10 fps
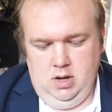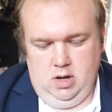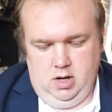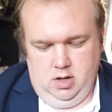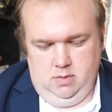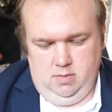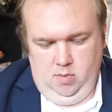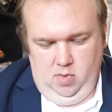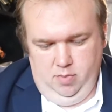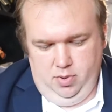I'm
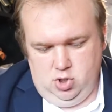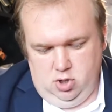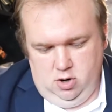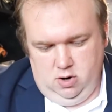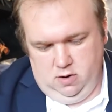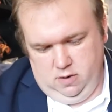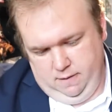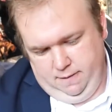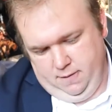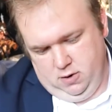gonna butcher her
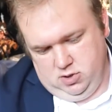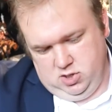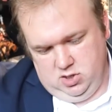first